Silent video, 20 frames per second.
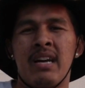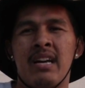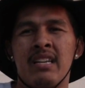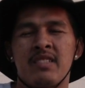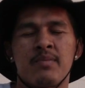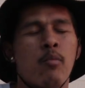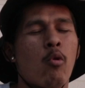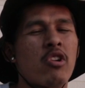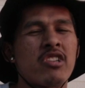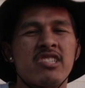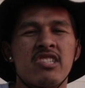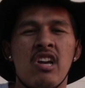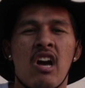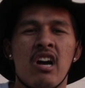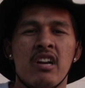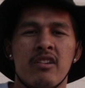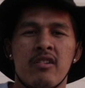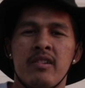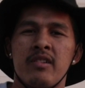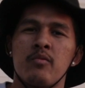sports
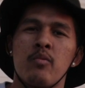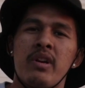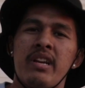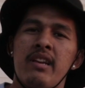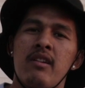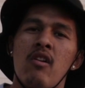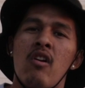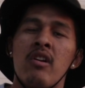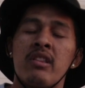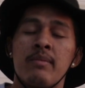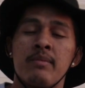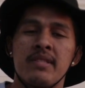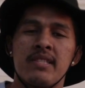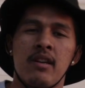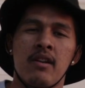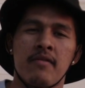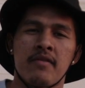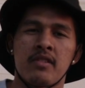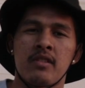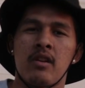doctor is what he called
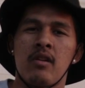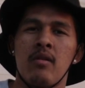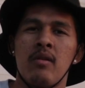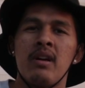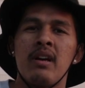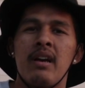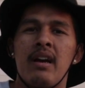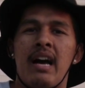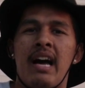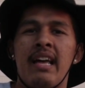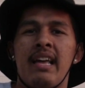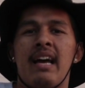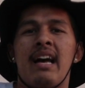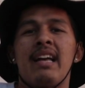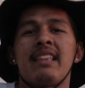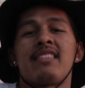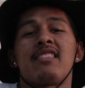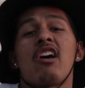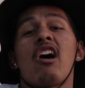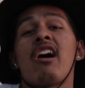himself. So
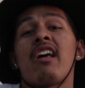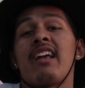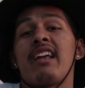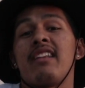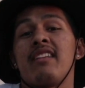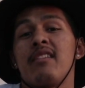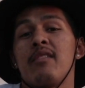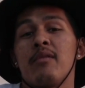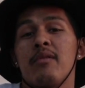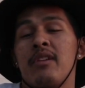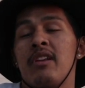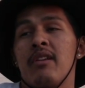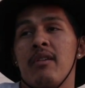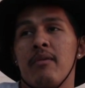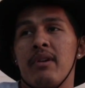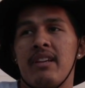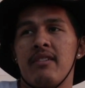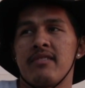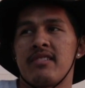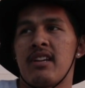I thought I knew, you know,
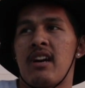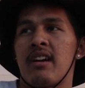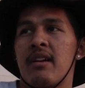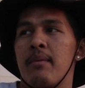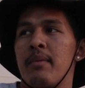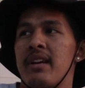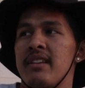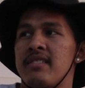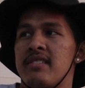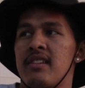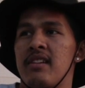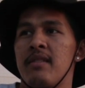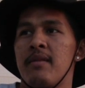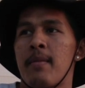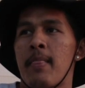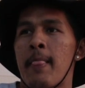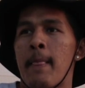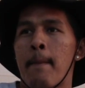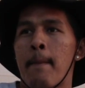what he was talking about. So